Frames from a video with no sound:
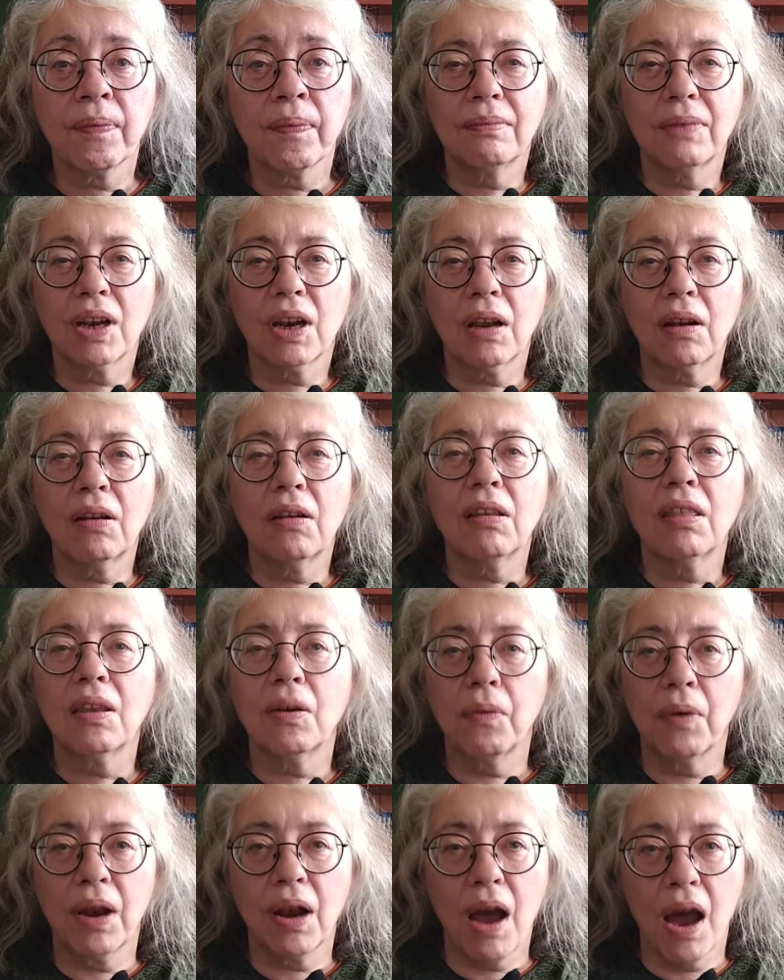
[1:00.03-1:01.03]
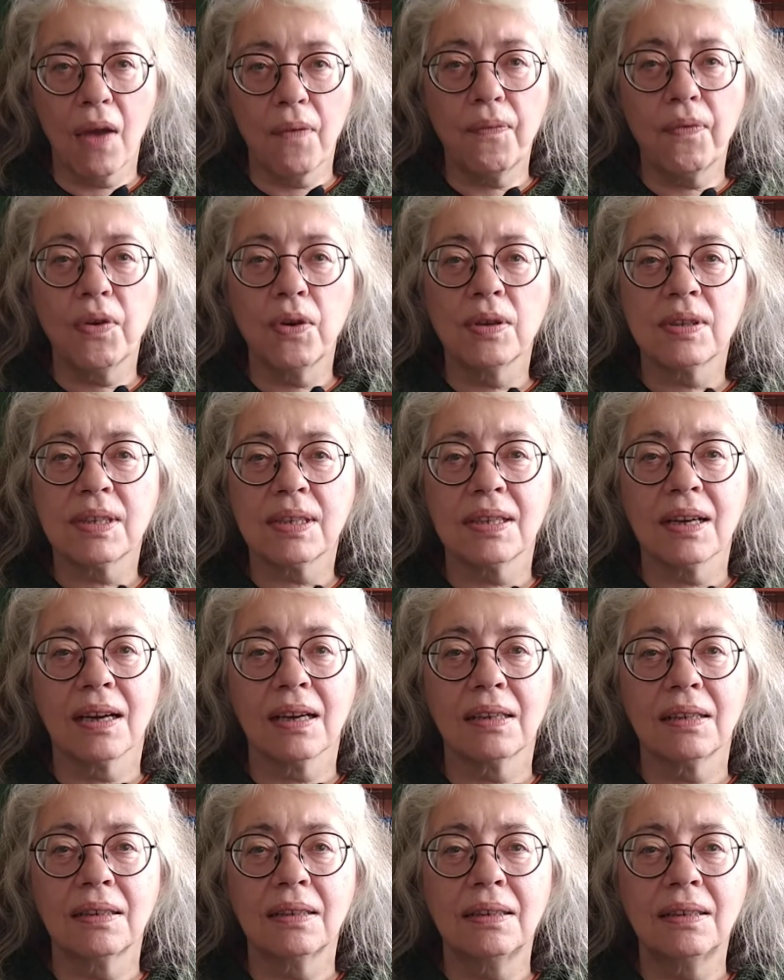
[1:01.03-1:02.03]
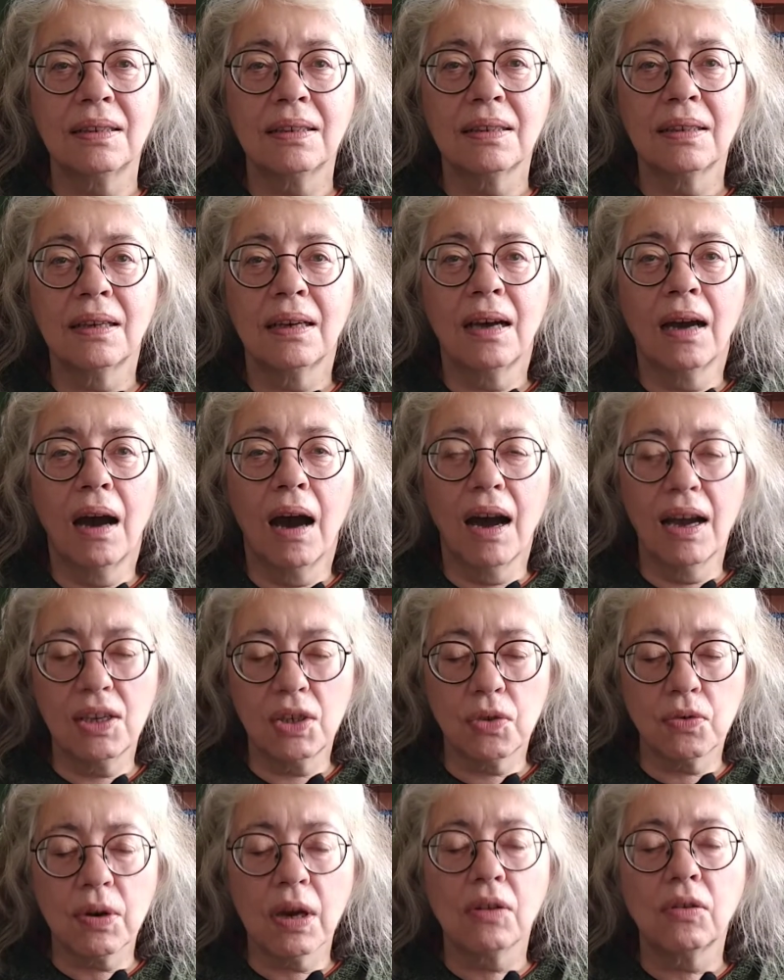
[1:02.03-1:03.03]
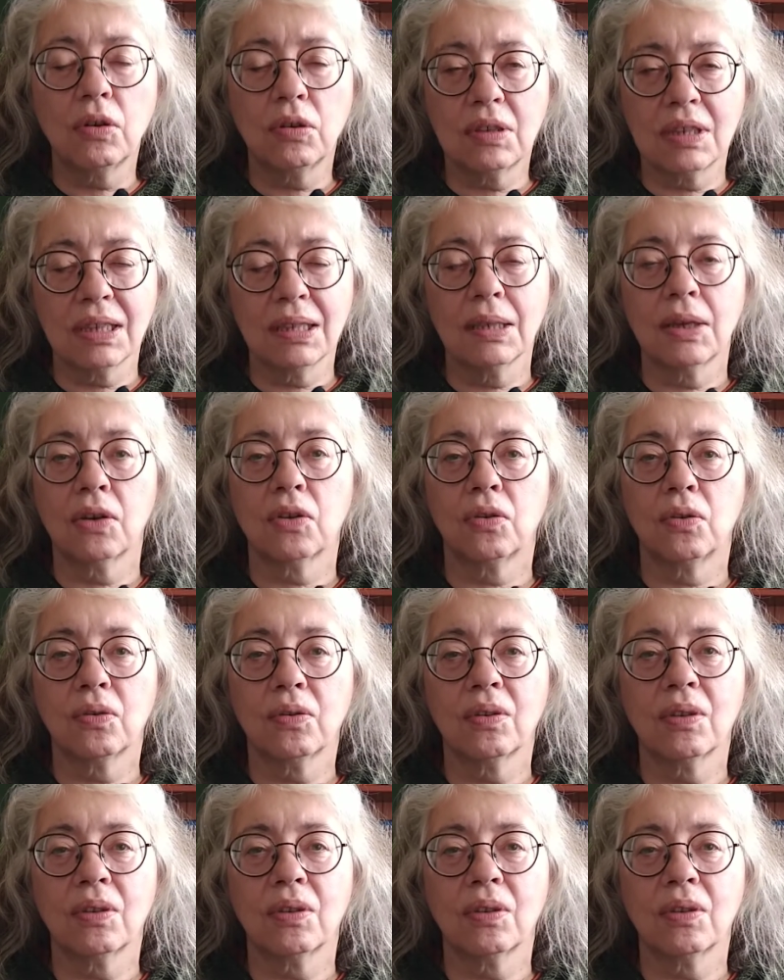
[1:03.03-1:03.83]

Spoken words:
But I know that when I first started, I struggled a little.